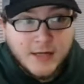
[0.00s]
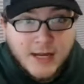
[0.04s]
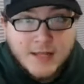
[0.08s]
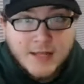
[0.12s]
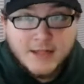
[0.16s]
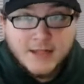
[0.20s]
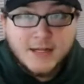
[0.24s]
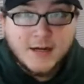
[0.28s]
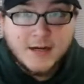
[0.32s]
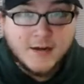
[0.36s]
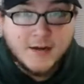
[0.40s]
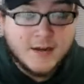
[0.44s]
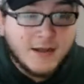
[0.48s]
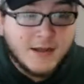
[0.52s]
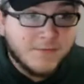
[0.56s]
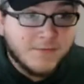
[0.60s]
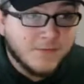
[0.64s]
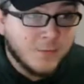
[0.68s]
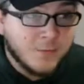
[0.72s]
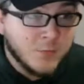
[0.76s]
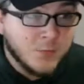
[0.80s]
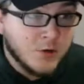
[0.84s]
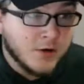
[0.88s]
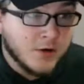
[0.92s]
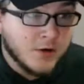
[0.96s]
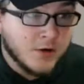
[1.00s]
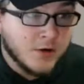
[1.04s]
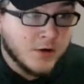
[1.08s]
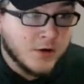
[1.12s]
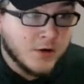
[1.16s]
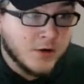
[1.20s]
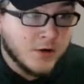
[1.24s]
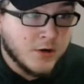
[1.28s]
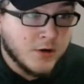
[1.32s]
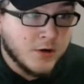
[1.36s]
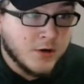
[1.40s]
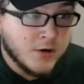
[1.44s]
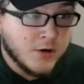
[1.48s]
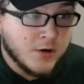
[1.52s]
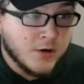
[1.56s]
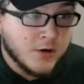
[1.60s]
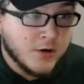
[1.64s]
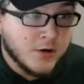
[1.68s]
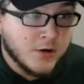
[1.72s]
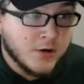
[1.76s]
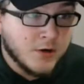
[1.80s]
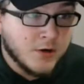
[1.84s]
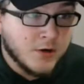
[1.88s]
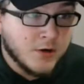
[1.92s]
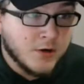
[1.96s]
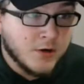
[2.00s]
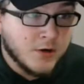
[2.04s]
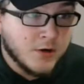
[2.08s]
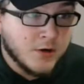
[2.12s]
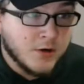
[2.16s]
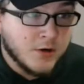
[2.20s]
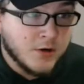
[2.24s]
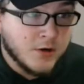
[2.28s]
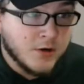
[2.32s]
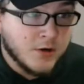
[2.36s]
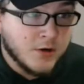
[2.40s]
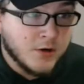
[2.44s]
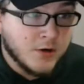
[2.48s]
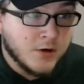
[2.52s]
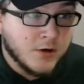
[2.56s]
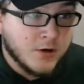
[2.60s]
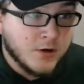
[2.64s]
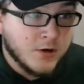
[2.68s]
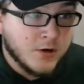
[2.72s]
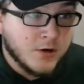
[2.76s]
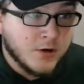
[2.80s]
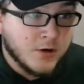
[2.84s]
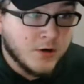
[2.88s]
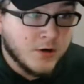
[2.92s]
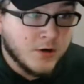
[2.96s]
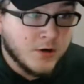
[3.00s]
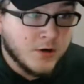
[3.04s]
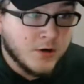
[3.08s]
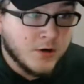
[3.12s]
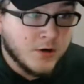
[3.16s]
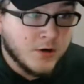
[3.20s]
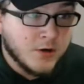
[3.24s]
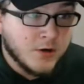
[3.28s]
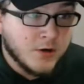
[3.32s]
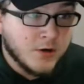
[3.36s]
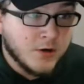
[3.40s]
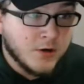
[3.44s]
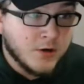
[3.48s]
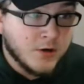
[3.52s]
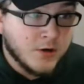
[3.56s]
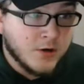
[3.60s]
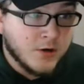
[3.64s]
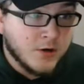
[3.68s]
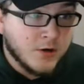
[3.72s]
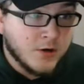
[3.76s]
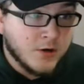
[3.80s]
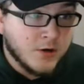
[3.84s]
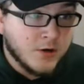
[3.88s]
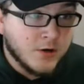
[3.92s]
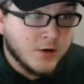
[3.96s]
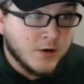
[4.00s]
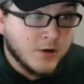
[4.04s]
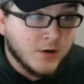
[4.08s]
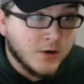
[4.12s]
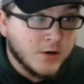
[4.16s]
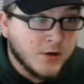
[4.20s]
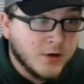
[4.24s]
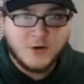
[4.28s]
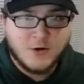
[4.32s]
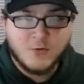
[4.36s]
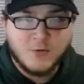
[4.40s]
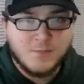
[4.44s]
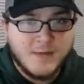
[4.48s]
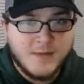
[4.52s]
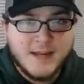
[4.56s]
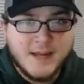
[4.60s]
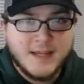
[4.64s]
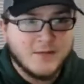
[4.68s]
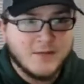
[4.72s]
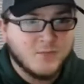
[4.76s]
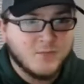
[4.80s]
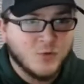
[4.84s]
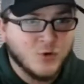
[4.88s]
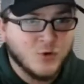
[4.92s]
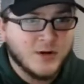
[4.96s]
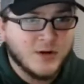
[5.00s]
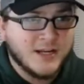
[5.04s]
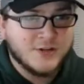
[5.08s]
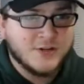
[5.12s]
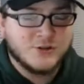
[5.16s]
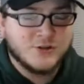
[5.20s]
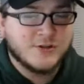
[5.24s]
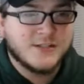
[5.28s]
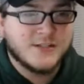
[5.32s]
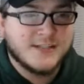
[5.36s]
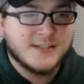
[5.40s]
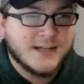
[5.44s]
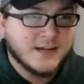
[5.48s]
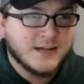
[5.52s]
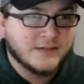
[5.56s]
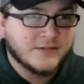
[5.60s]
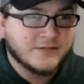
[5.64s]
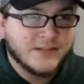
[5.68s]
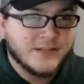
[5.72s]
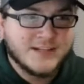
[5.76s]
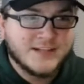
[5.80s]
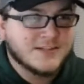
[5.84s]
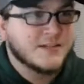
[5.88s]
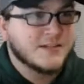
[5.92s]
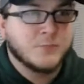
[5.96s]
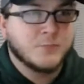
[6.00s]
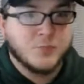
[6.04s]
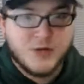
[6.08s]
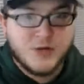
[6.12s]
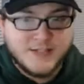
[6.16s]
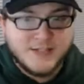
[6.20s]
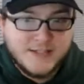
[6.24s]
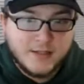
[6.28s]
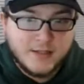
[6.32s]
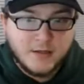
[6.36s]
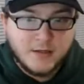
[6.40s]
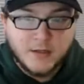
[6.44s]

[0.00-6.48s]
at the end of that football game and given Green Bay a chance to win, go to overtime, I don't know, make it more interesting and less depressing.